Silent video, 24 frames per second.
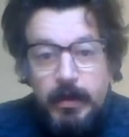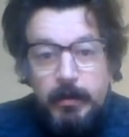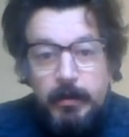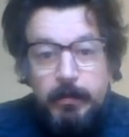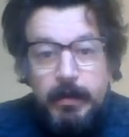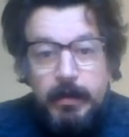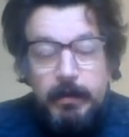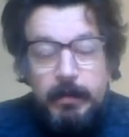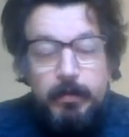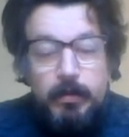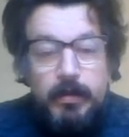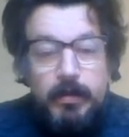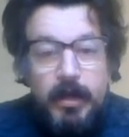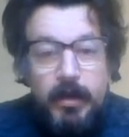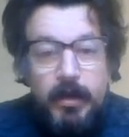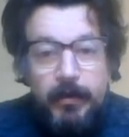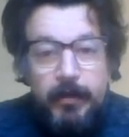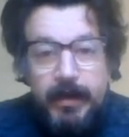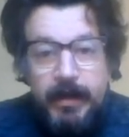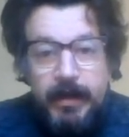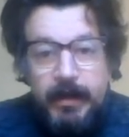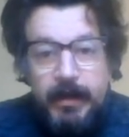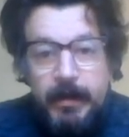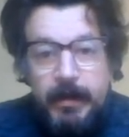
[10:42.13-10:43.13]
People
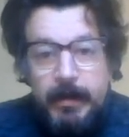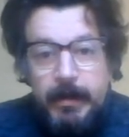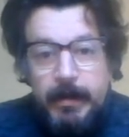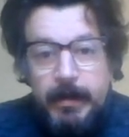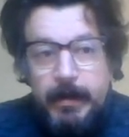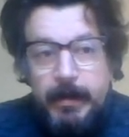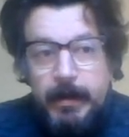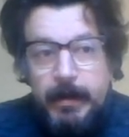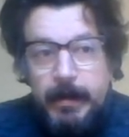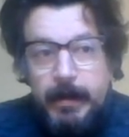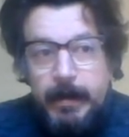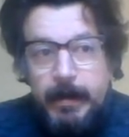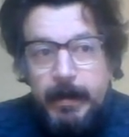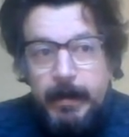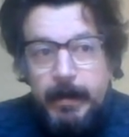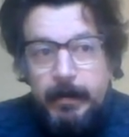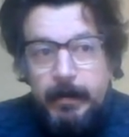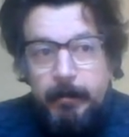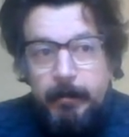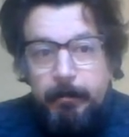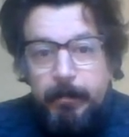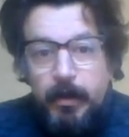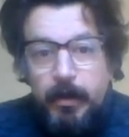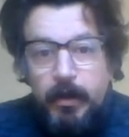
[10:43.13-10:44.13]
going
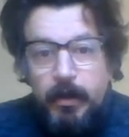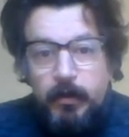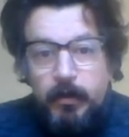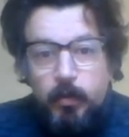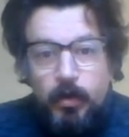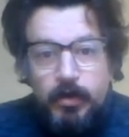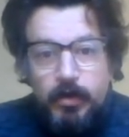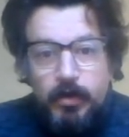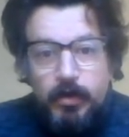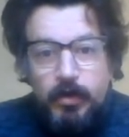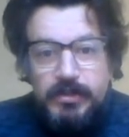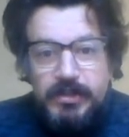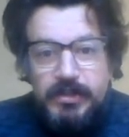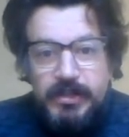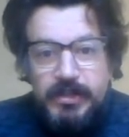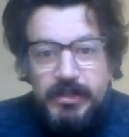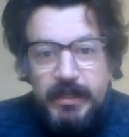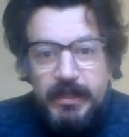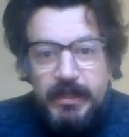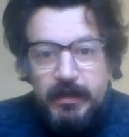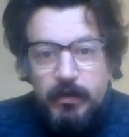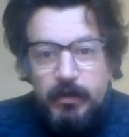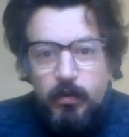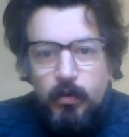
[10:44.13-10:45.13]
bird watching
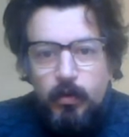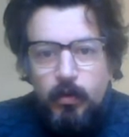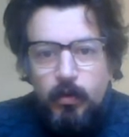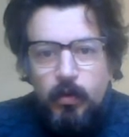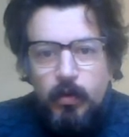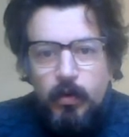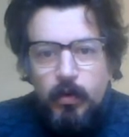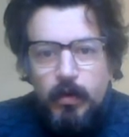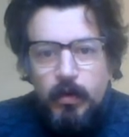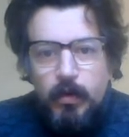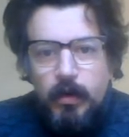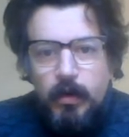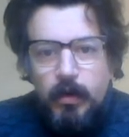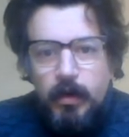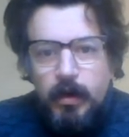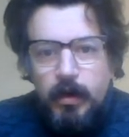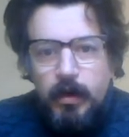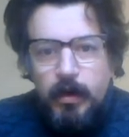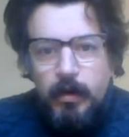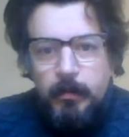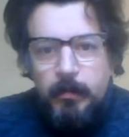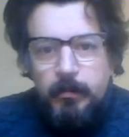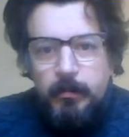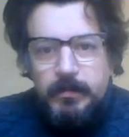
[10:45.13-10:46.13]

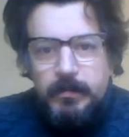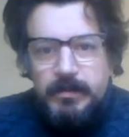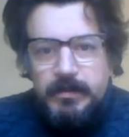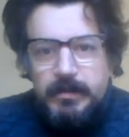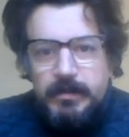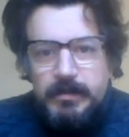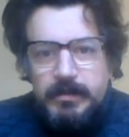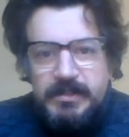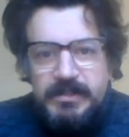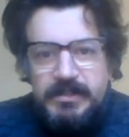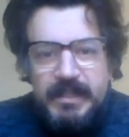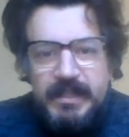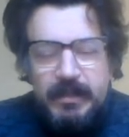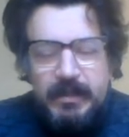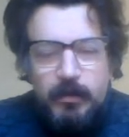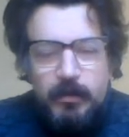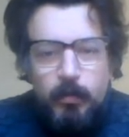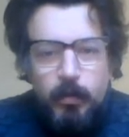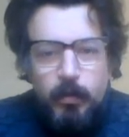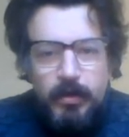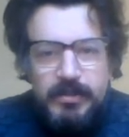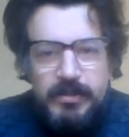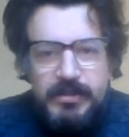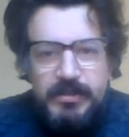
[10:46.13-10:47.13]
or seal
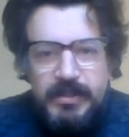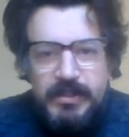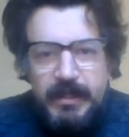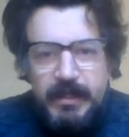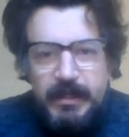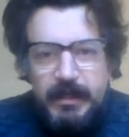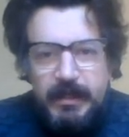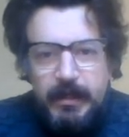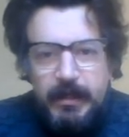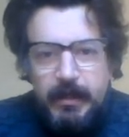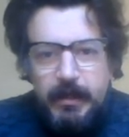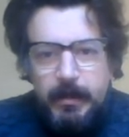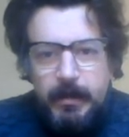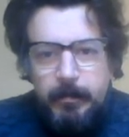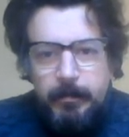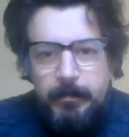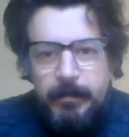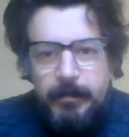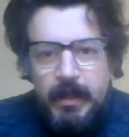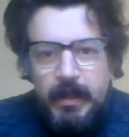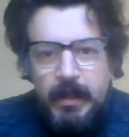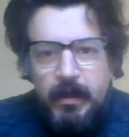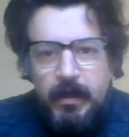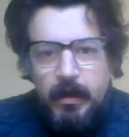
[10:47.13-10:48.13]
watching
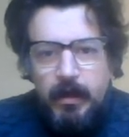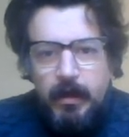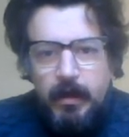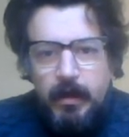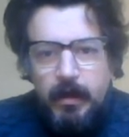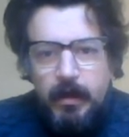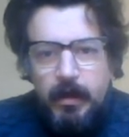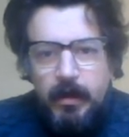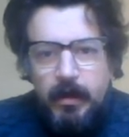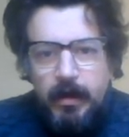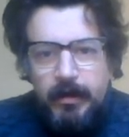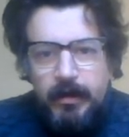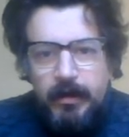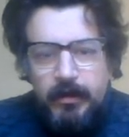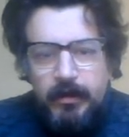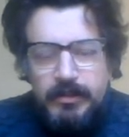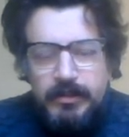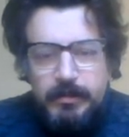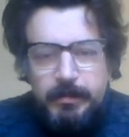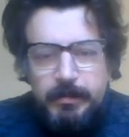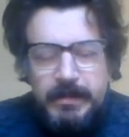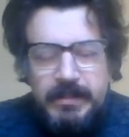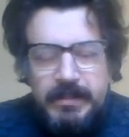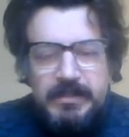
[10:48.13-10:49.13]
are going
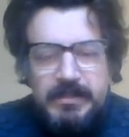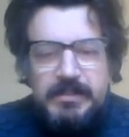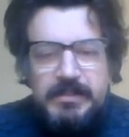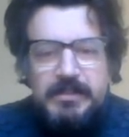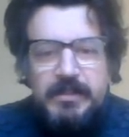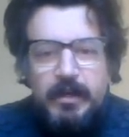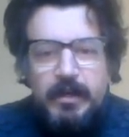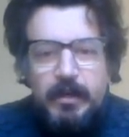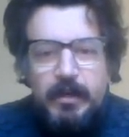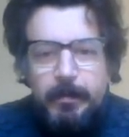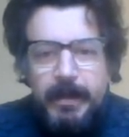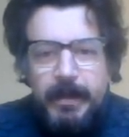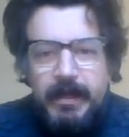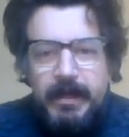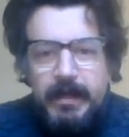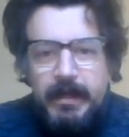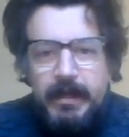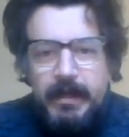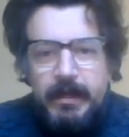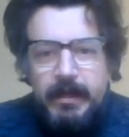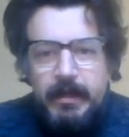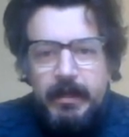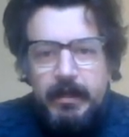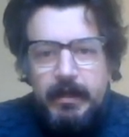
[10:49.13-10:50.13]
to be disturbing
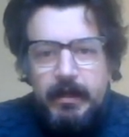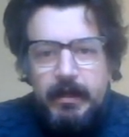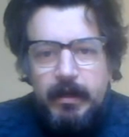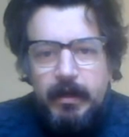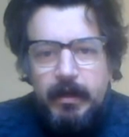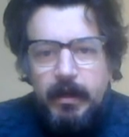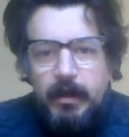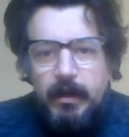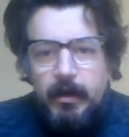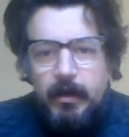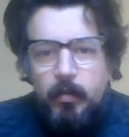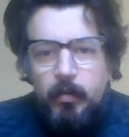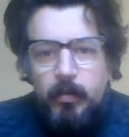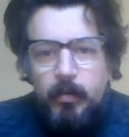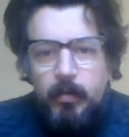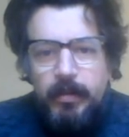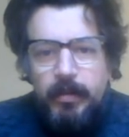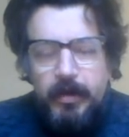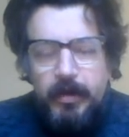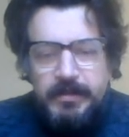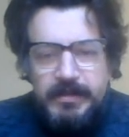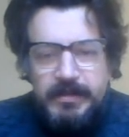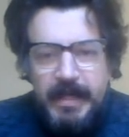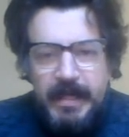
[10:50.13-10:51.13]

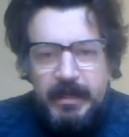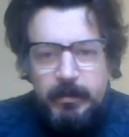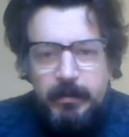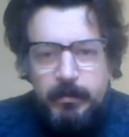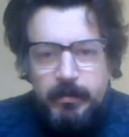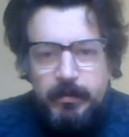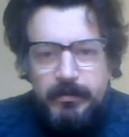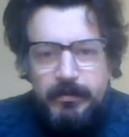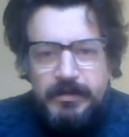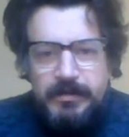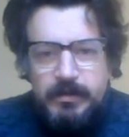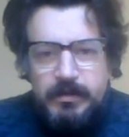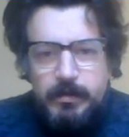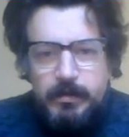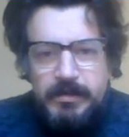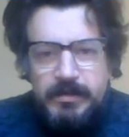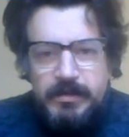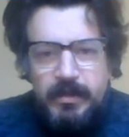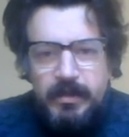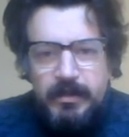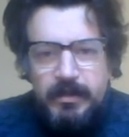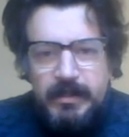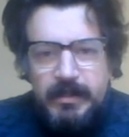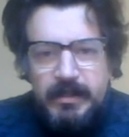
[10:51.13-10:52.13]
those animals to a
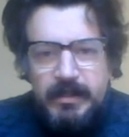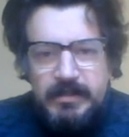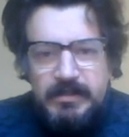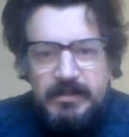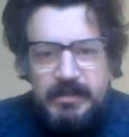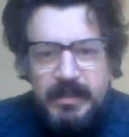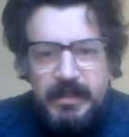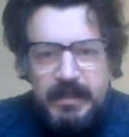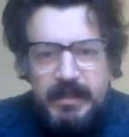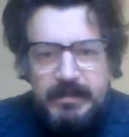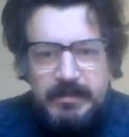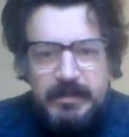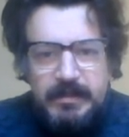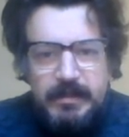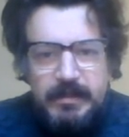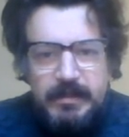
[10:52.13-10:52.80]
certain extent.